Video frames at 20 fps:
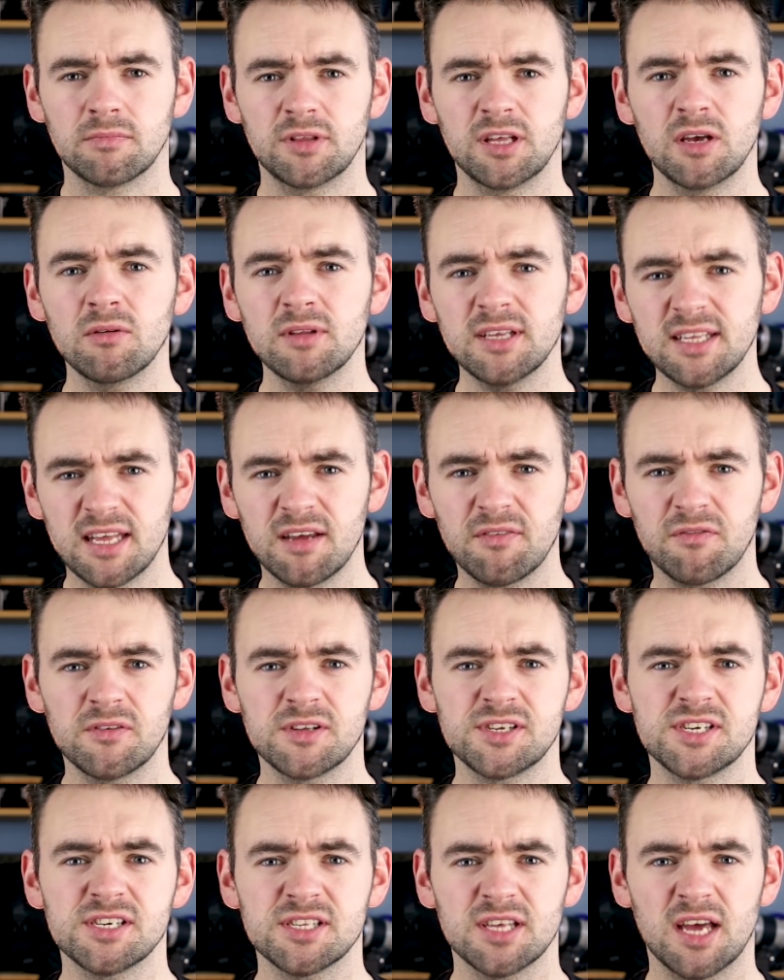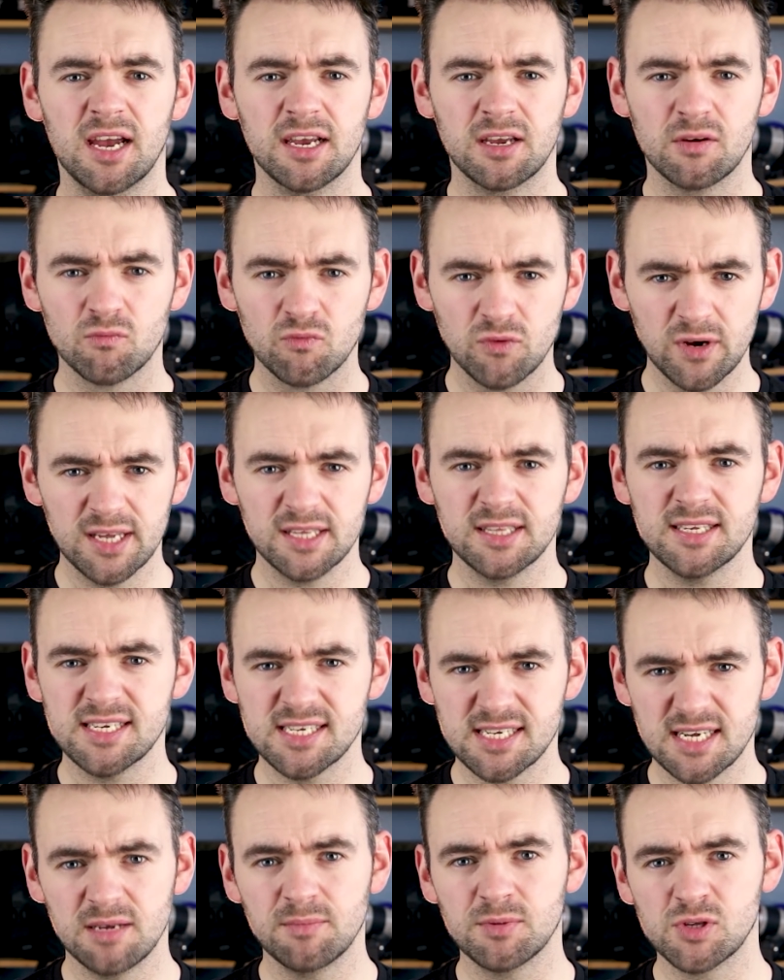The only differences that I can really
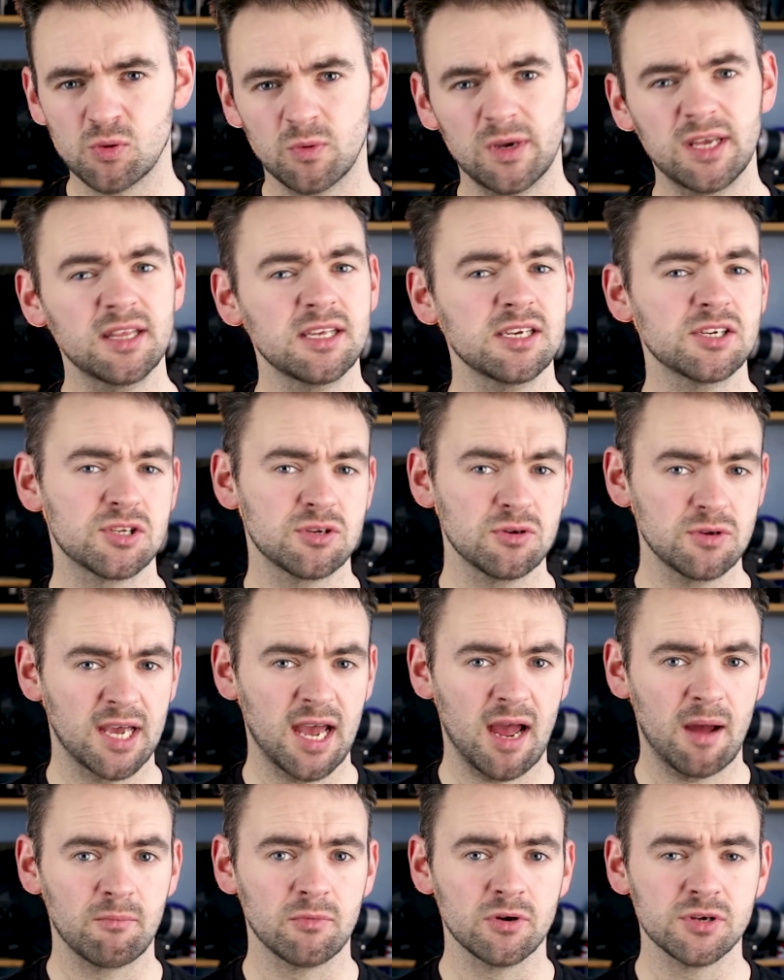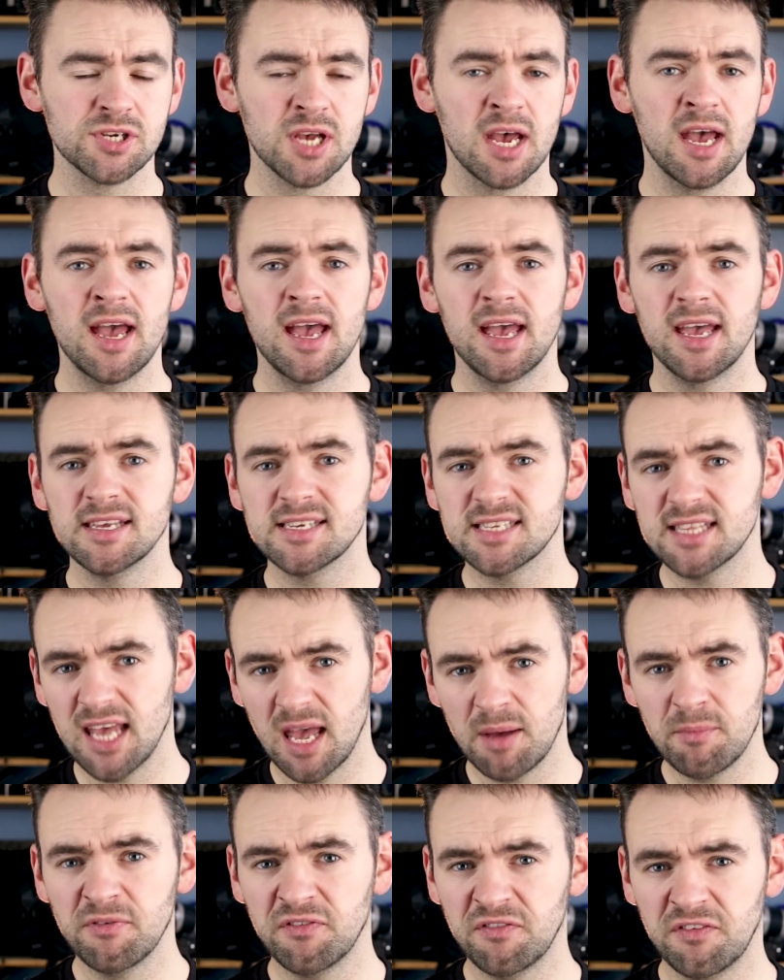see between these two cameras is the
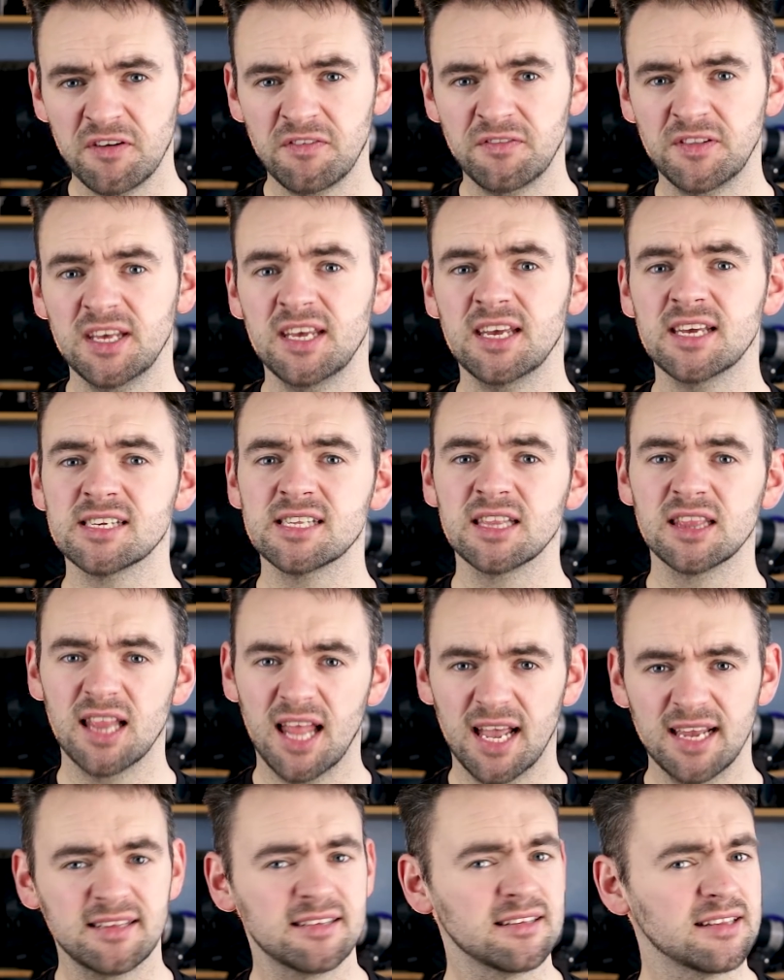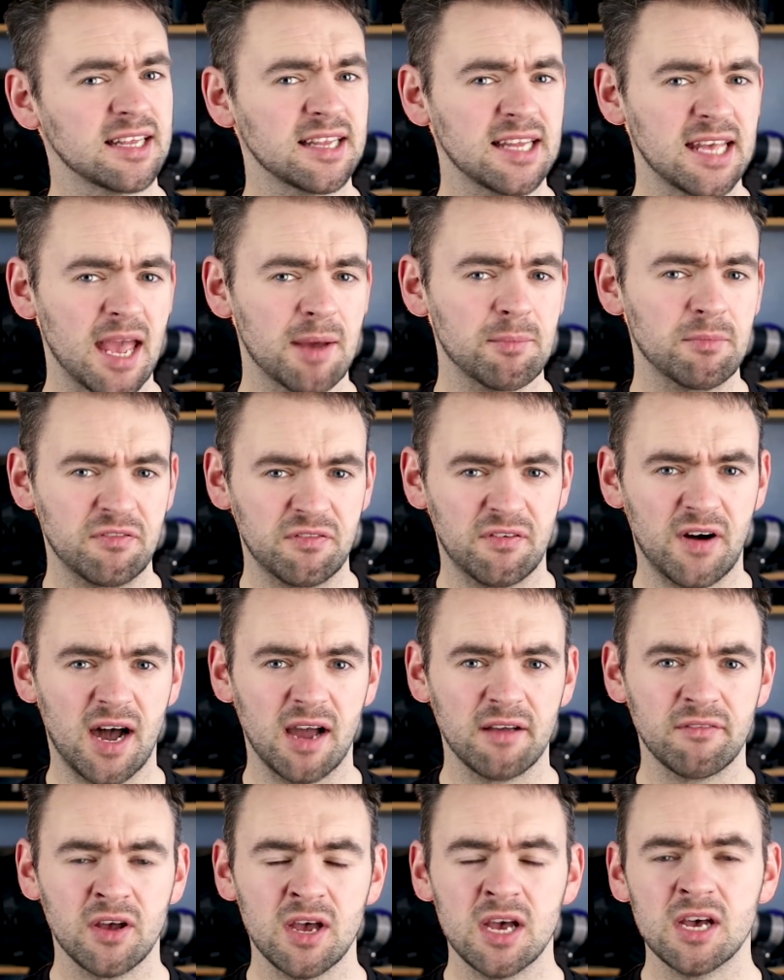M50 is lighter than the
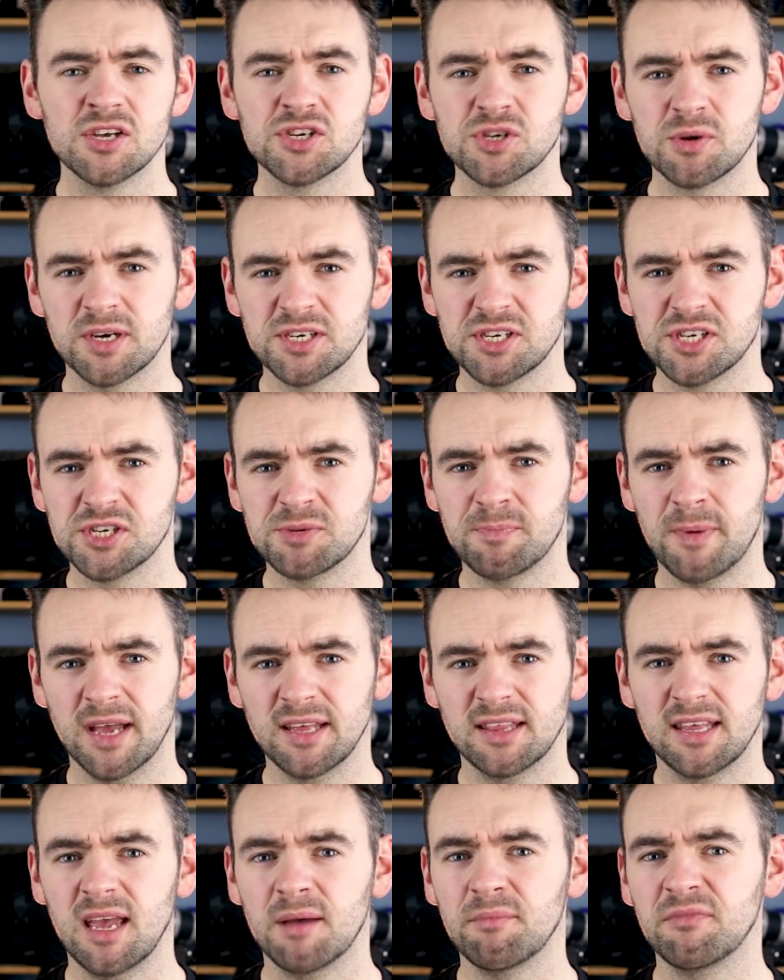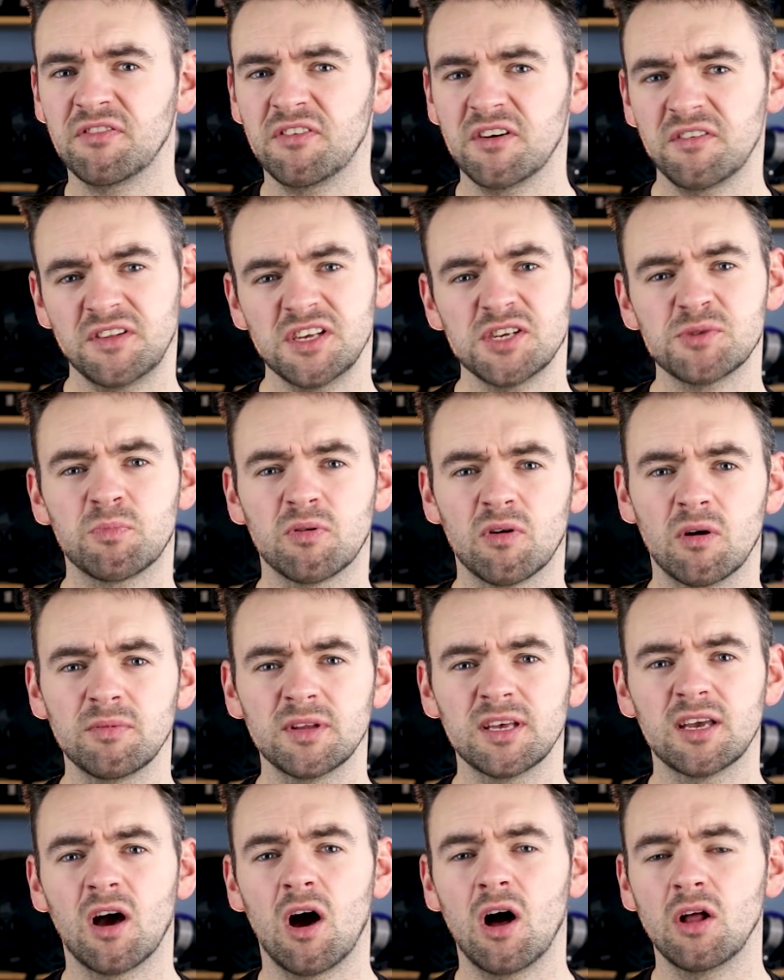M5, so I suspect the M50's
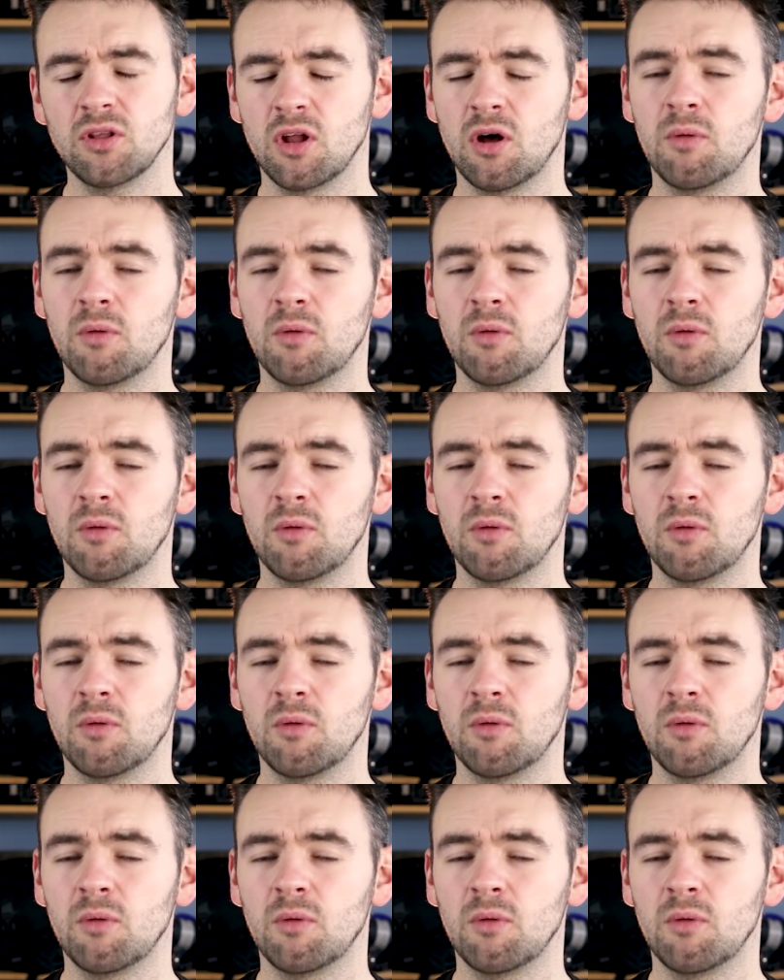probably got a